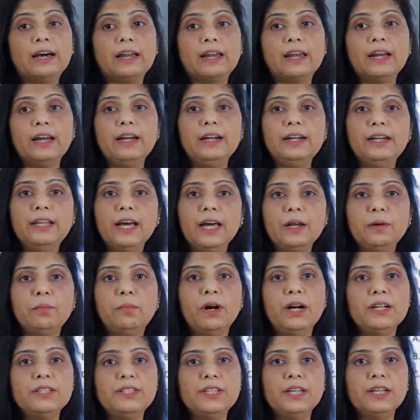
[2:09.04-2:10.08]
red and
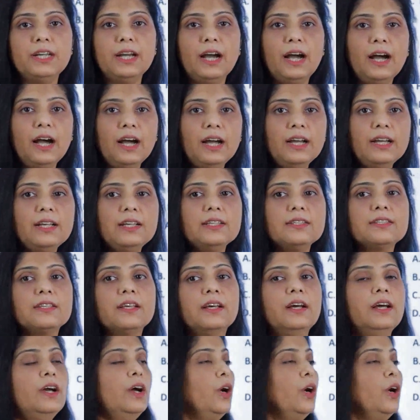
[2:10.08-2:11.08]
bulging eyes,